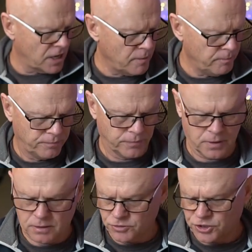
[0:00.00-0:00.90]
up
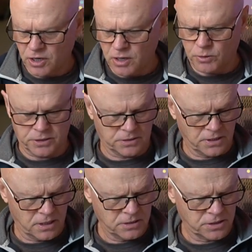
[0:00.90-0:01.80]
and I'll show you what it
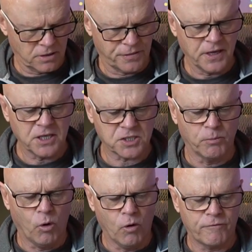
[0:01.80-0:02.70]
does. I think it's
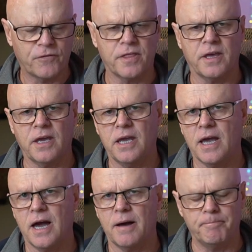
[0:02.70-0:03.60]
more for
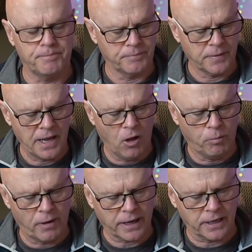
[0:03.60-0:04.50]
the um, L
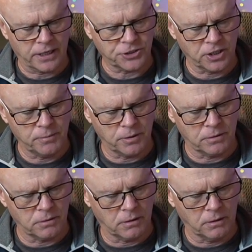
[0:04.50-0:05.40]
bracket actually,
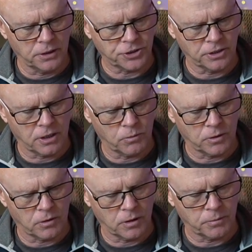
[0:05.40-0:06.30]
but I'll let you know
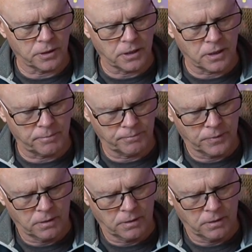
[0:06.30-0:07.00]
when I open it up.